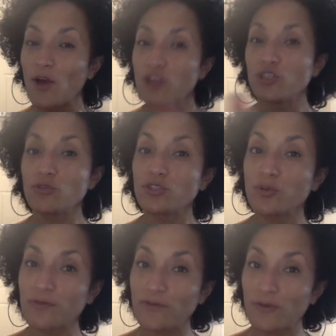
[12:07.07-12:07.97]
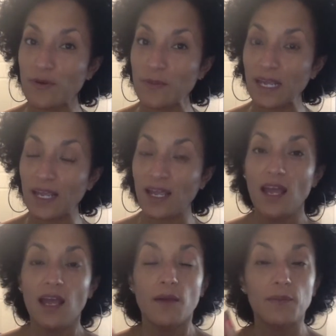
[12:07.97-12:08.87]
Don't do it for me,
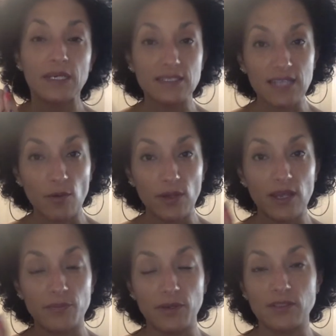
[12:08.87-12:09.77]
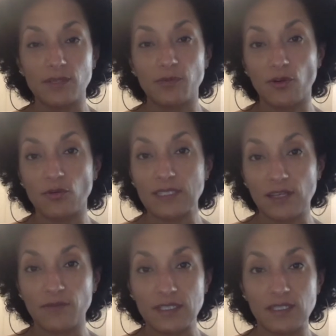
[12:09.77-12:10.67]
because that way it builds up your own
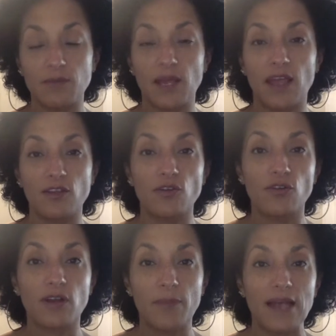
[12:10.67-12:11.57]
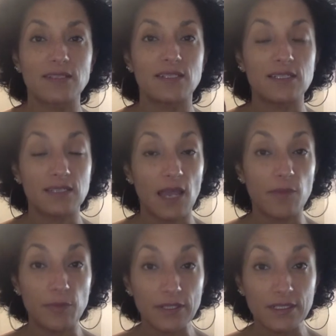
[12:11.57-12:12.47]
self-esteem and your capacities and
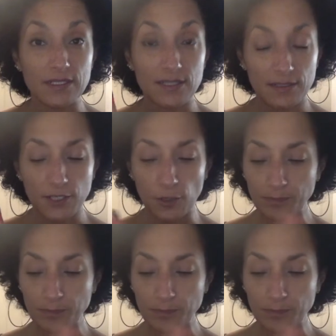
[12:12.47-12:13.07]
capabilities. So